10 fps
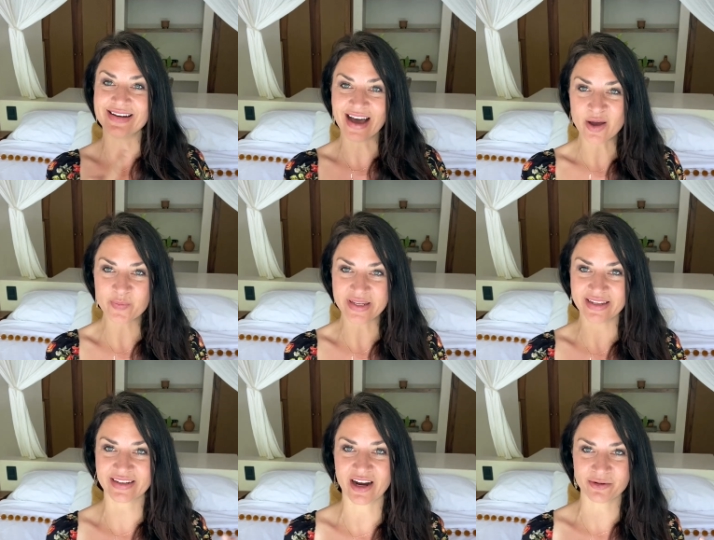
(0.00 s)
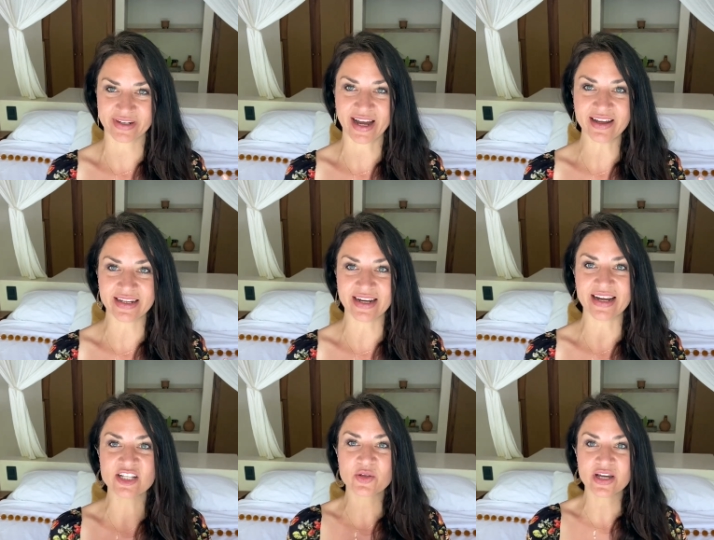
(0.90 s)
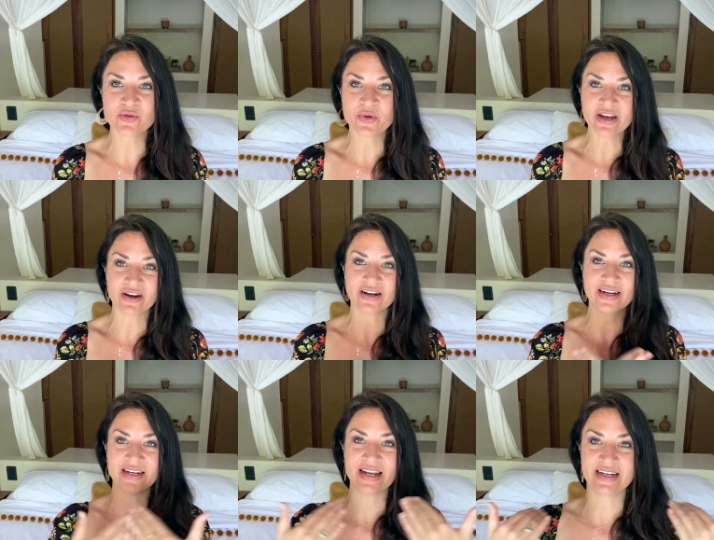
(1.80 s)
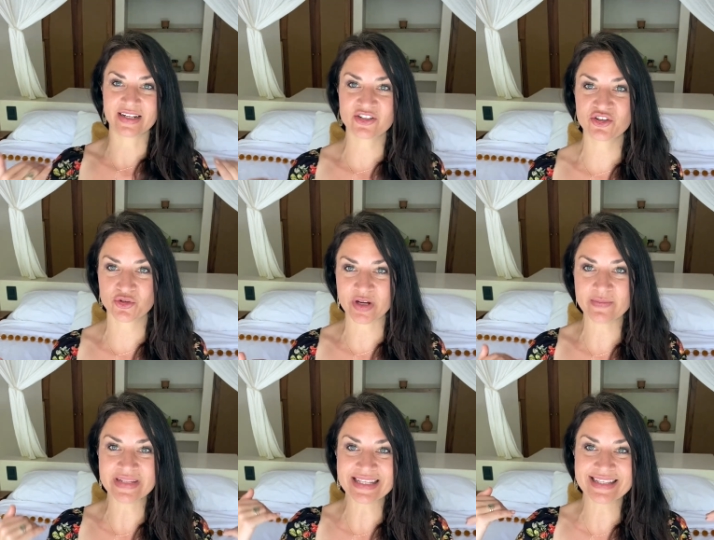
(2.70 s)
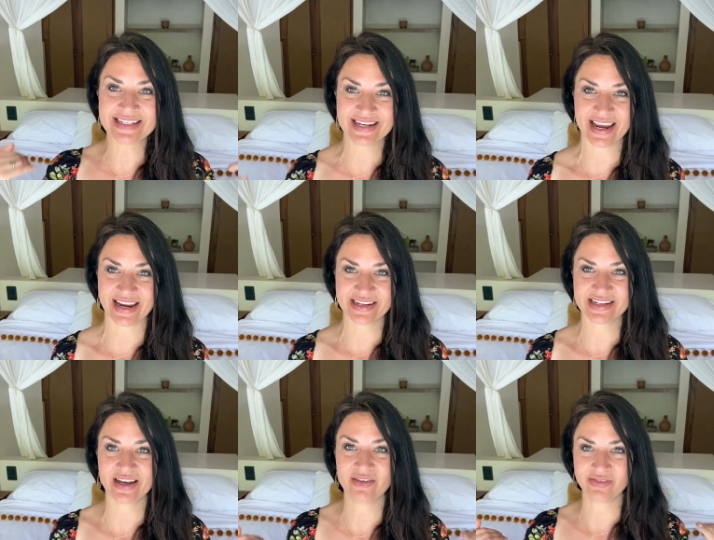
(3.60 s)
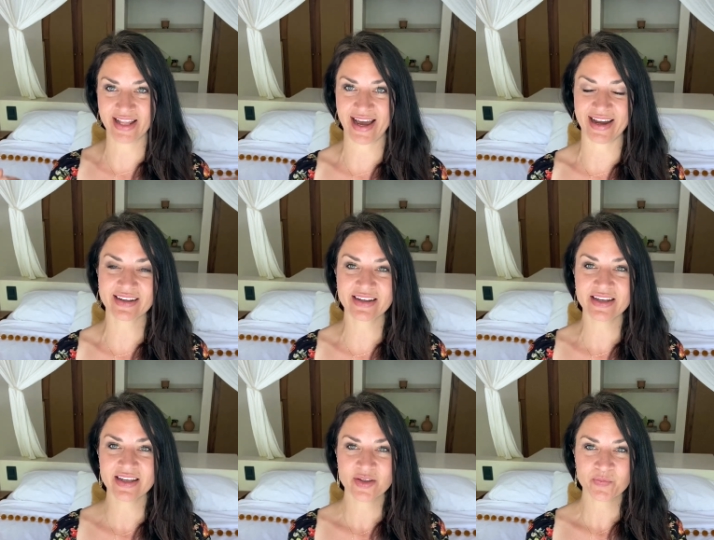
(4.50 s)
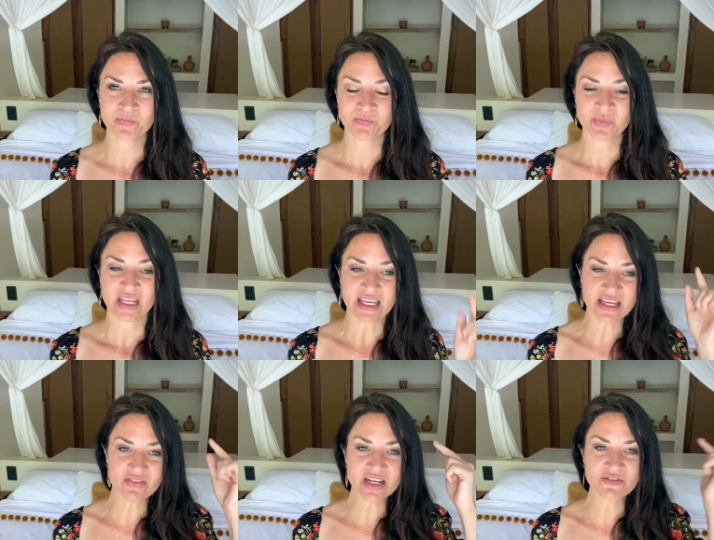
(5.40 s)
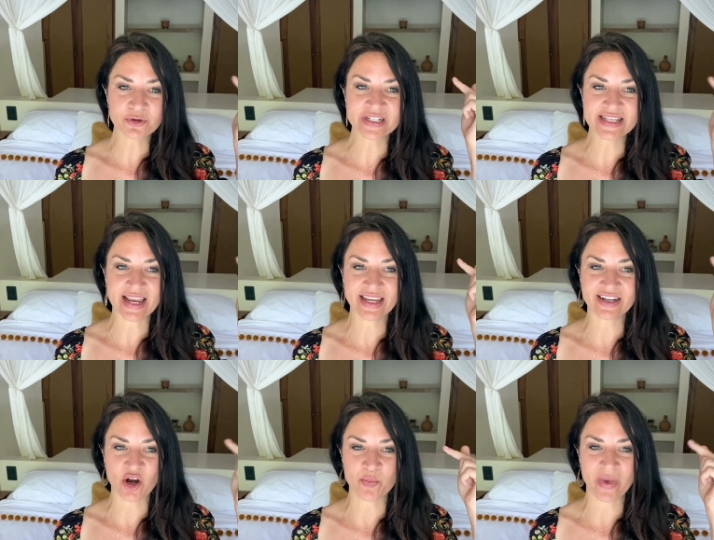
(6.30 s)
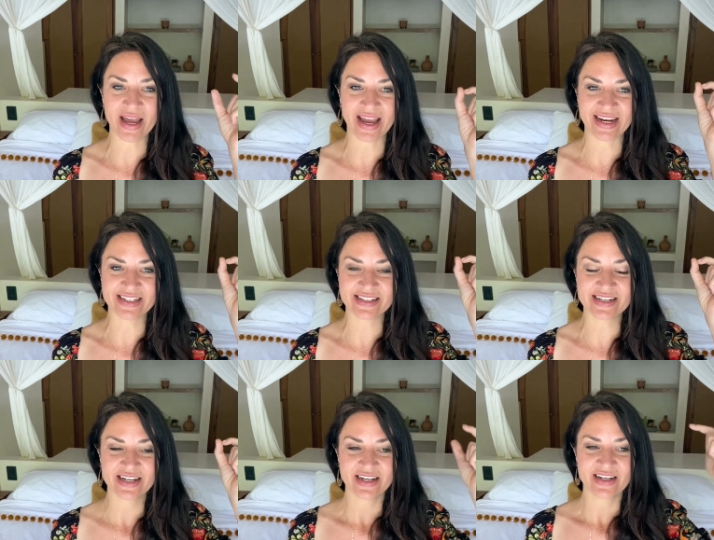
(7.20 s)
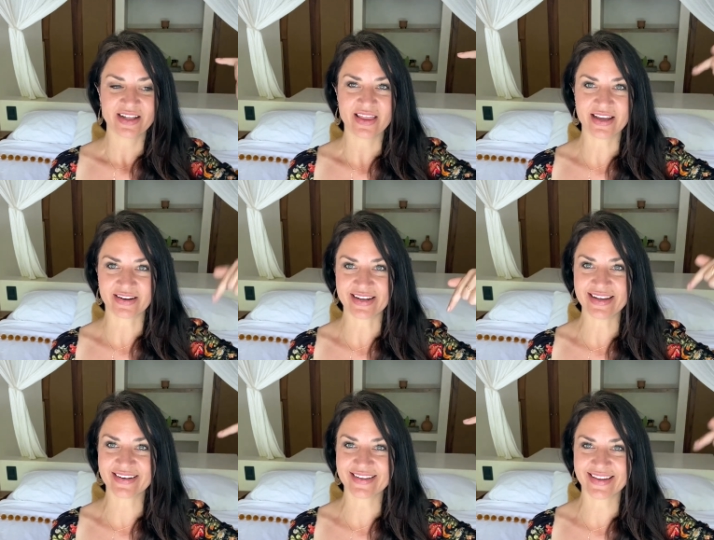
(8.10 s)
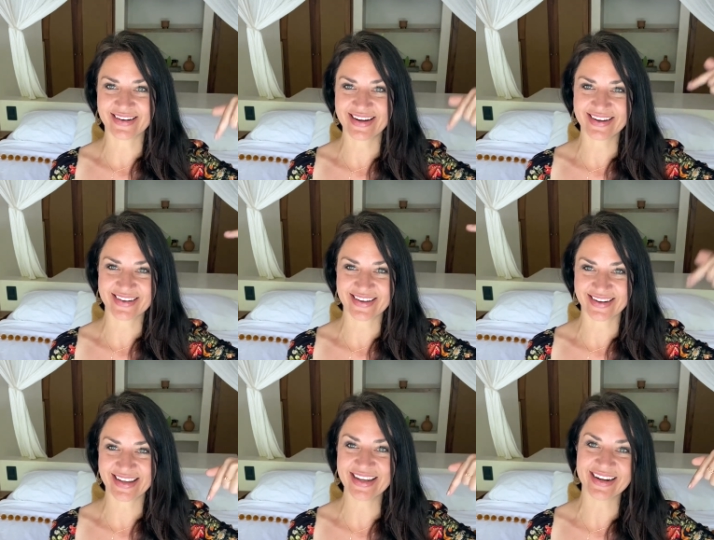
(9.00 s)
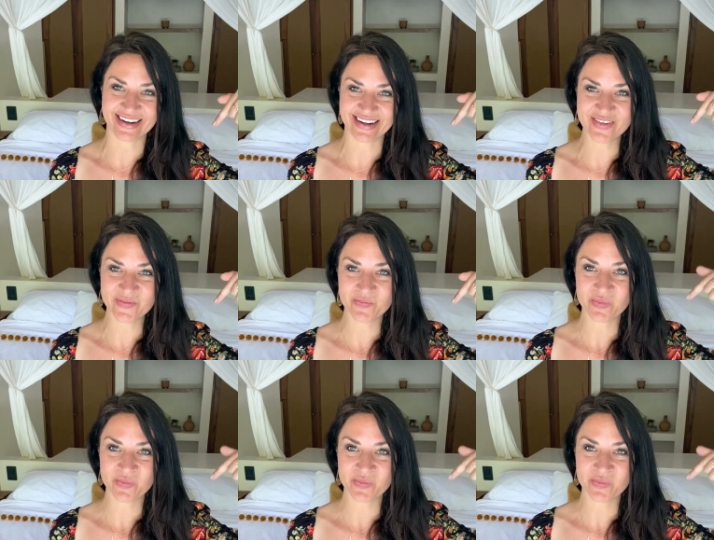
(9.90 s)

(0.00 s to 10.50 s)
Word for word: not being in our reality is because we are in an extreme state of lack. Even if we're saying in our mind, they're here, they're here, they're here,